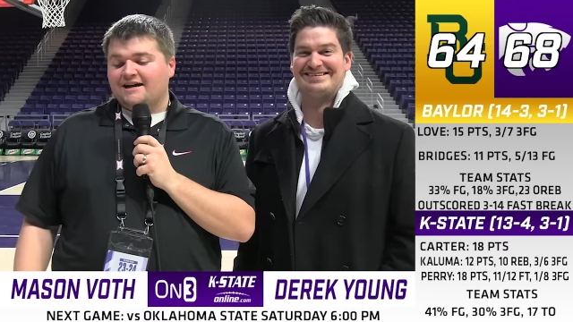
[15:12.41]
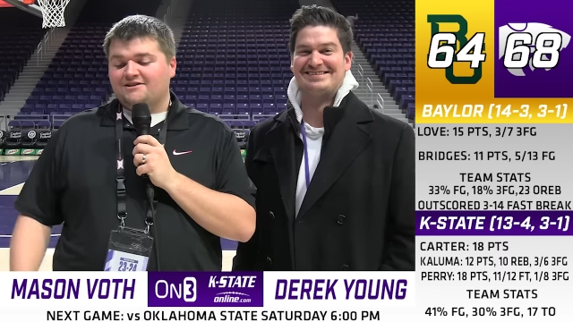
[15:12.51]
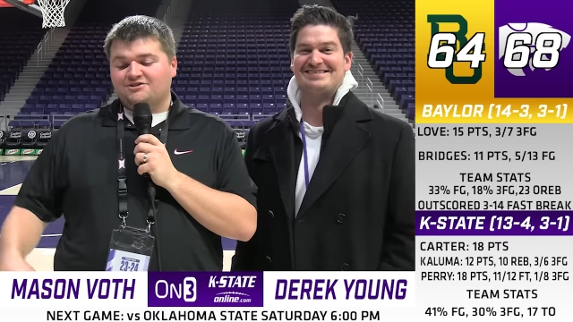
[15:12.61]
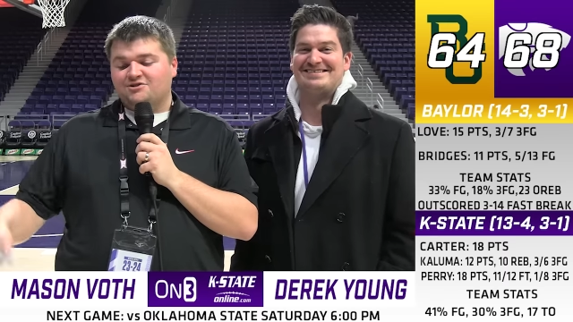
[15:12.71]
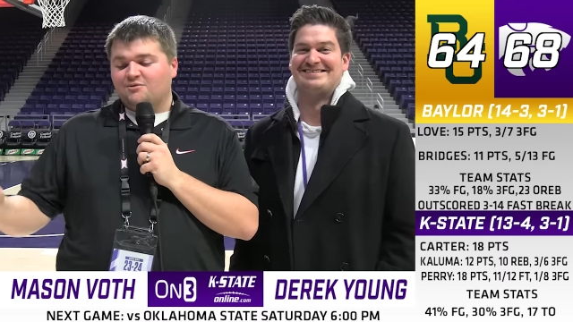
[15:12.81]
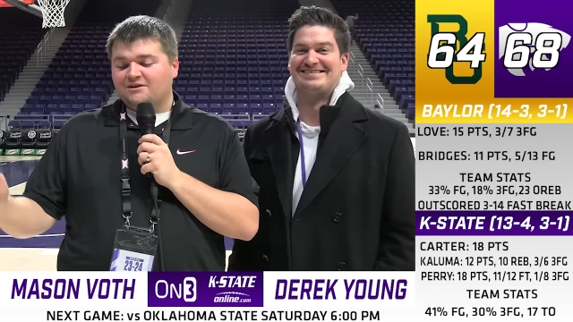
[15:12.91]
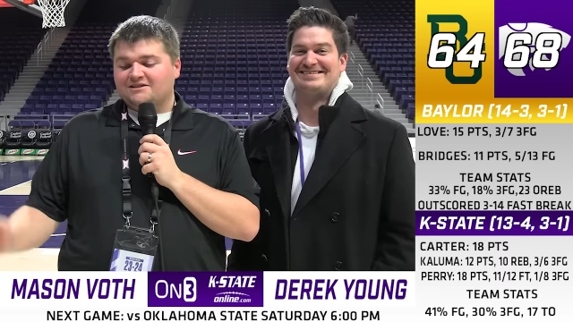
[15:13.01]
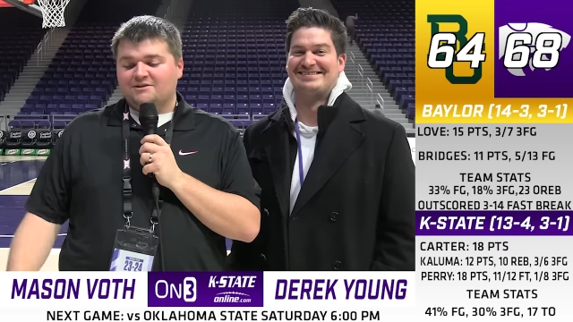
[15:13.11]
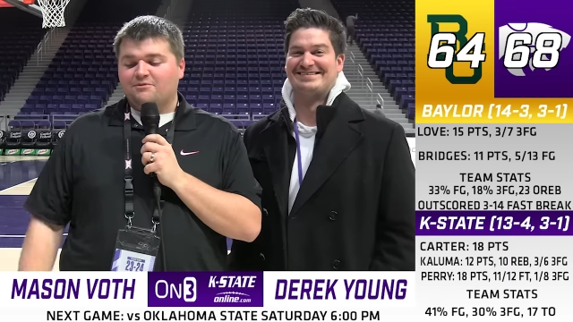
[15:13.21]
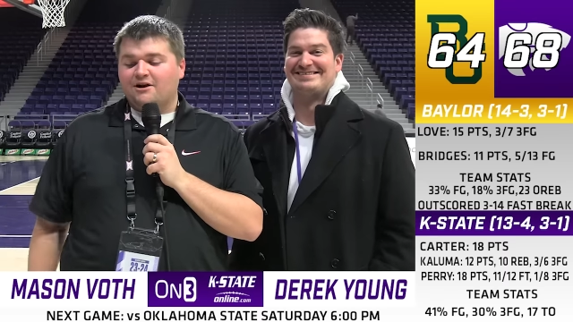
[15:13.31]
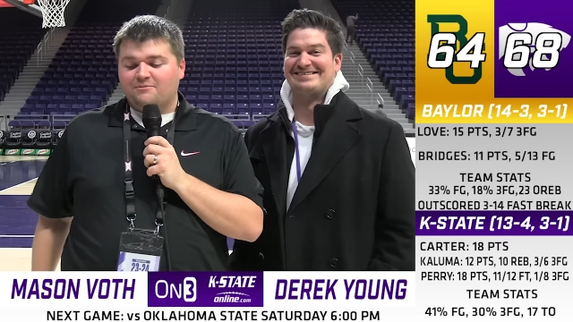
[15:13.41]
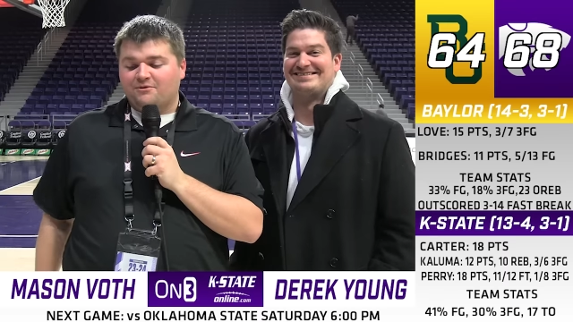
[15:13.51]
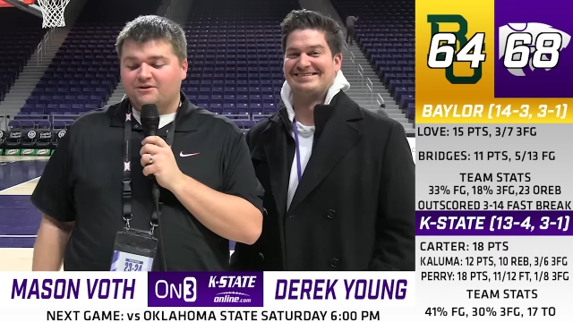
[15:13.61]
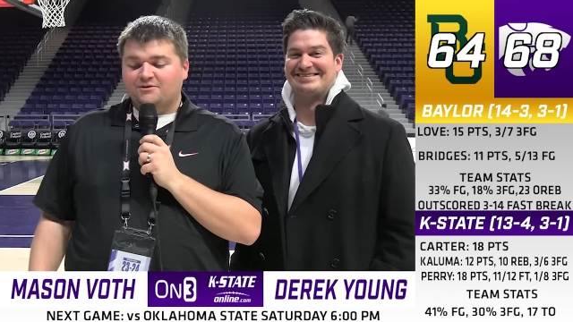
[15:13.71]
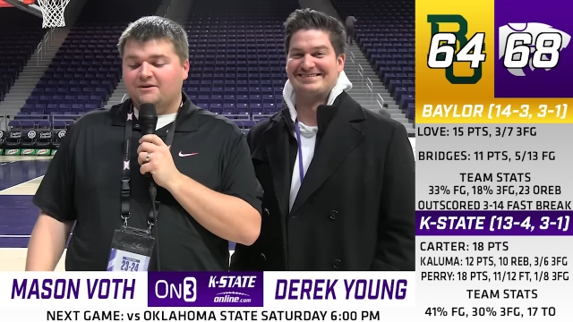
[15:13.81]
Speaker 1: I just don't want to see Brock
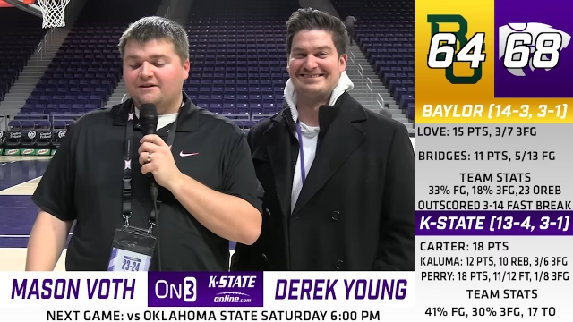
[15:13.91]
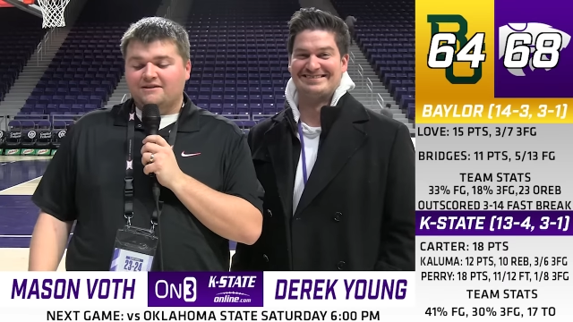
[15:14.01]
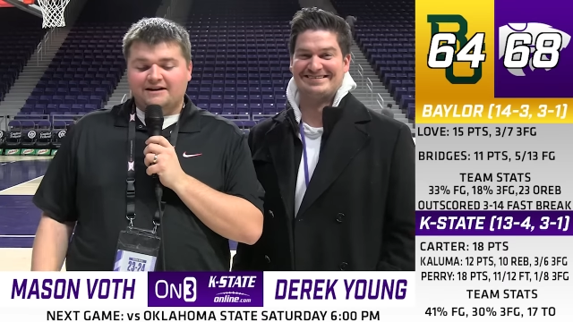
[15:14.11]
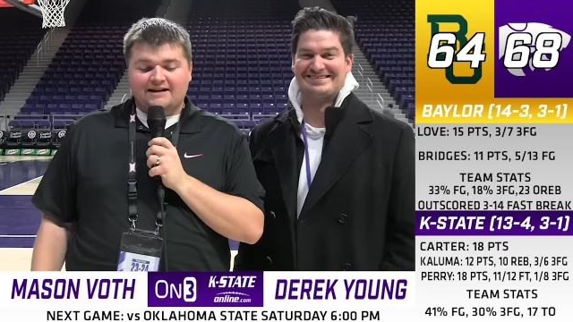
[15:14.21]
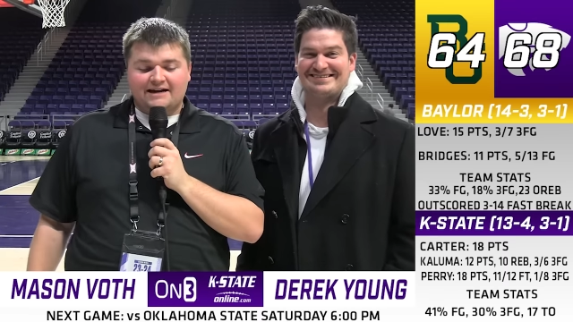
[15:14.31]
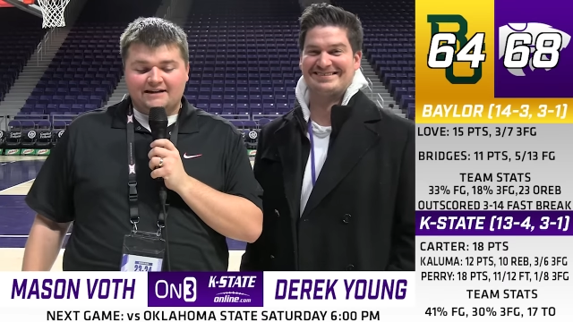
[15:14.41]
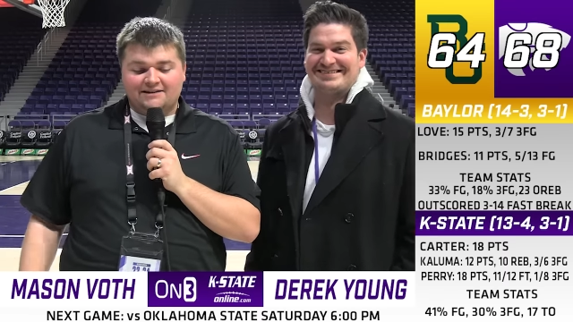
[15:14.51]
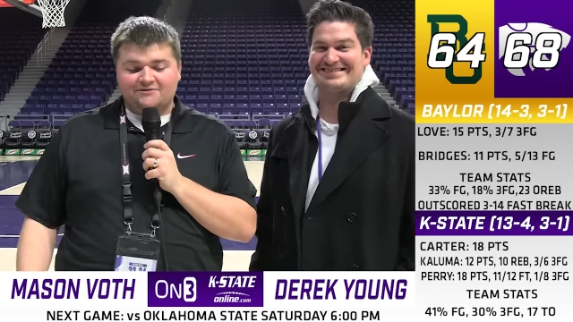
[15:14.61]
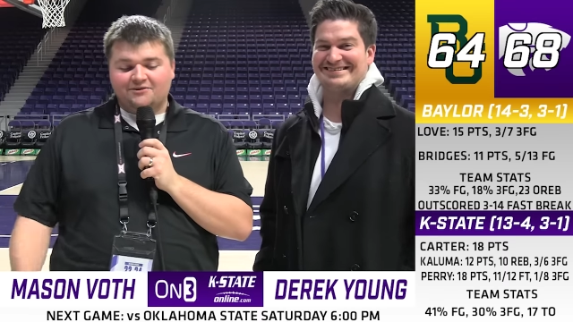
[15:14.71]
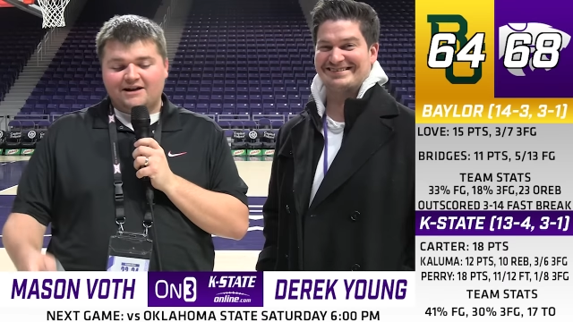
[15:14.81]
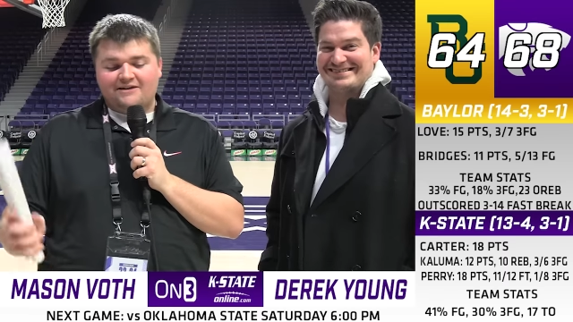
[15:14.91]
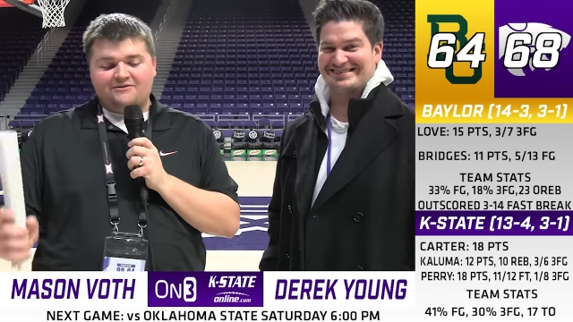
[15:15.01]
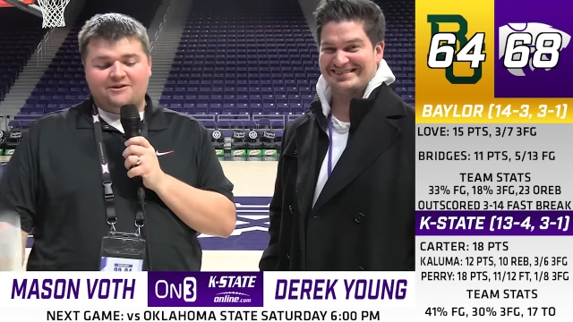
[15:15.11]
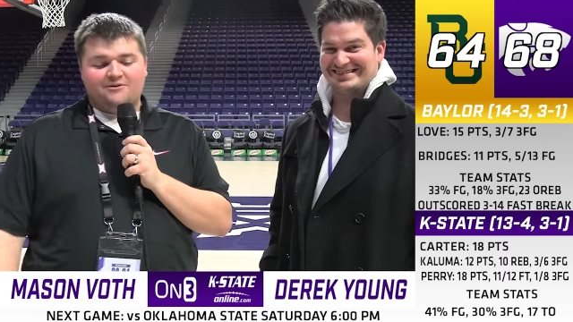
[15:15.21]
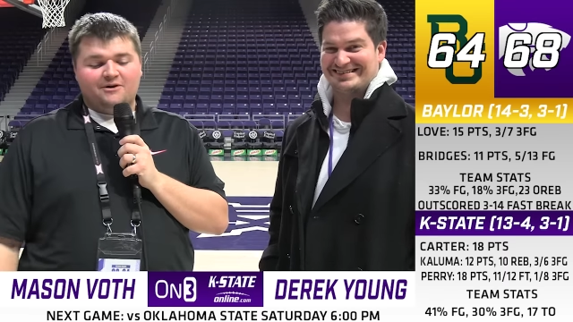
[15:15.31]
Purdy do anything and I'd love to laugh at
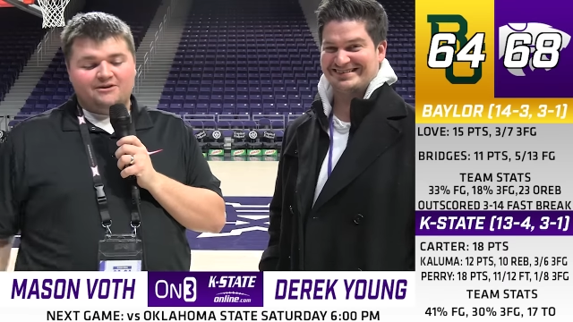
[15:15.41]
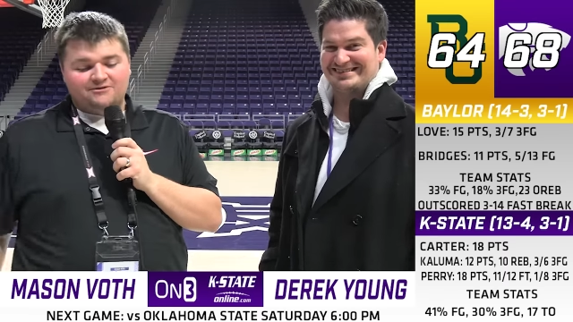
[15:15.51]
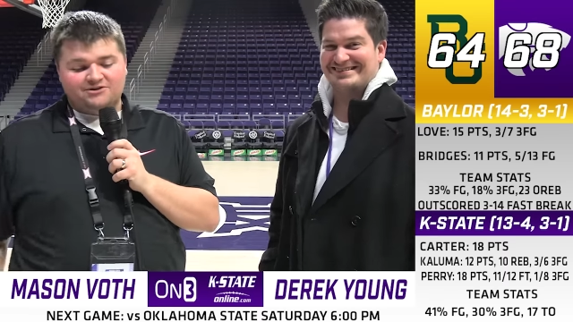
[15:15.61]
Aaron Rodgers.